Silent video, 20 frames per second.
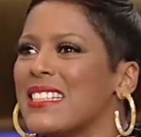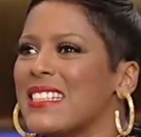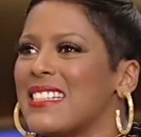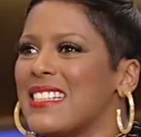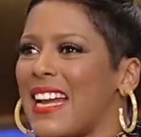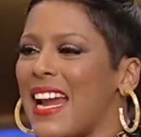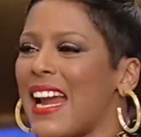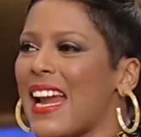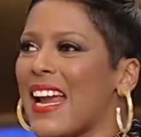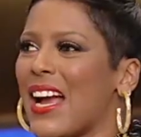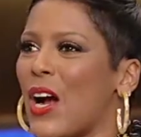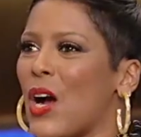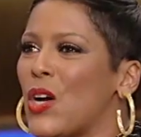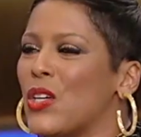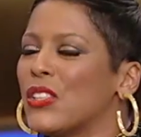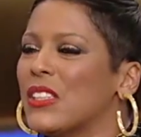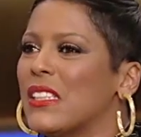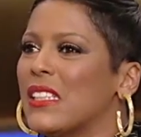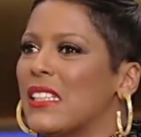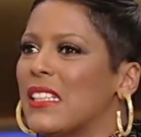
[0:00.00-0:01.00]
it
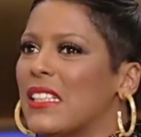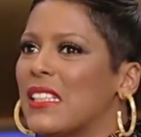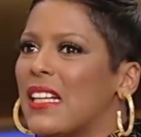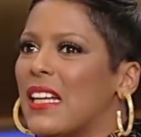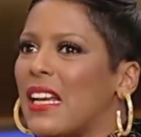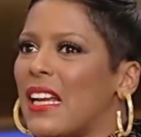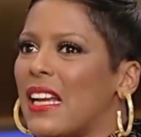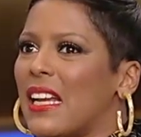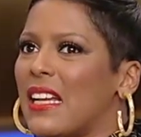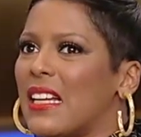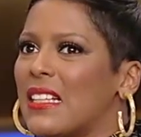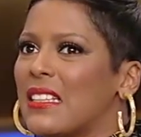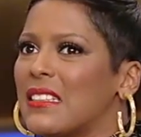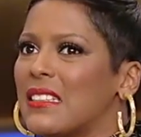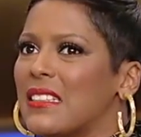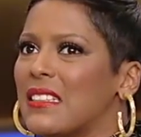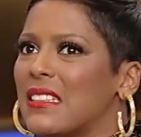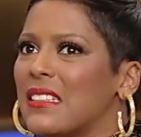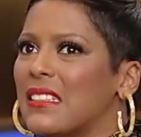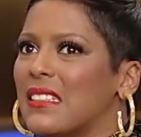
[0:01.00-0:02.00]
down,
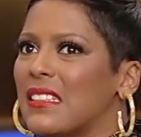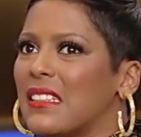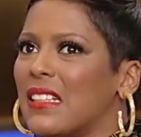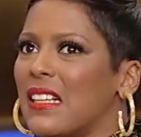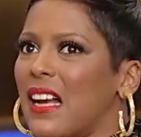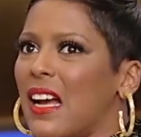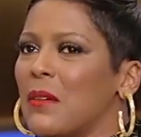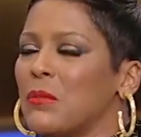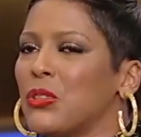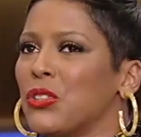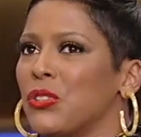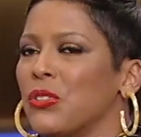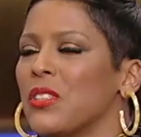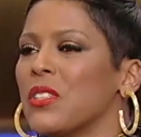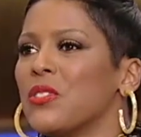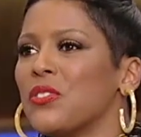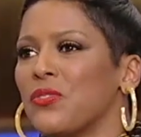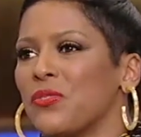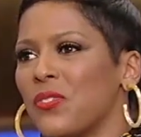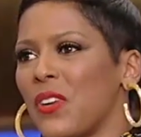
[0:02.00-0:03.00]
and I'm sure
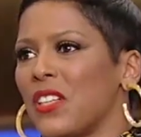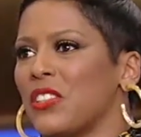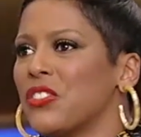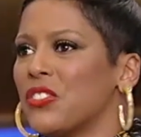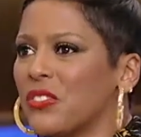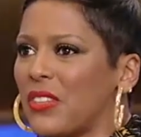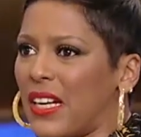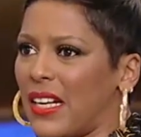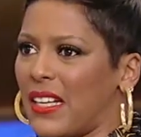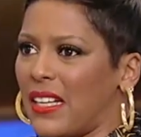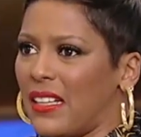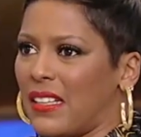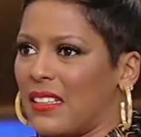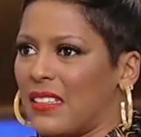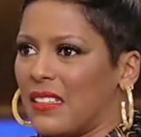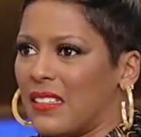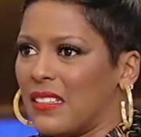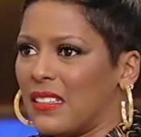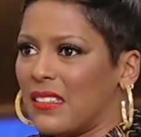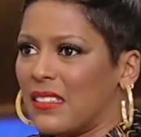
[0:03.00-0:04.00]
it's frustrating.
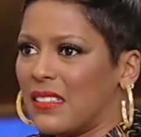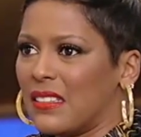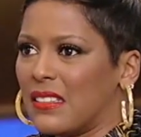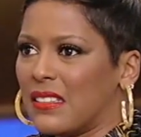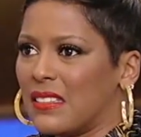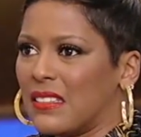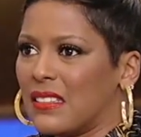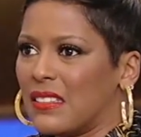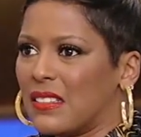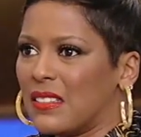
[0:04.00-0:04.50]
It was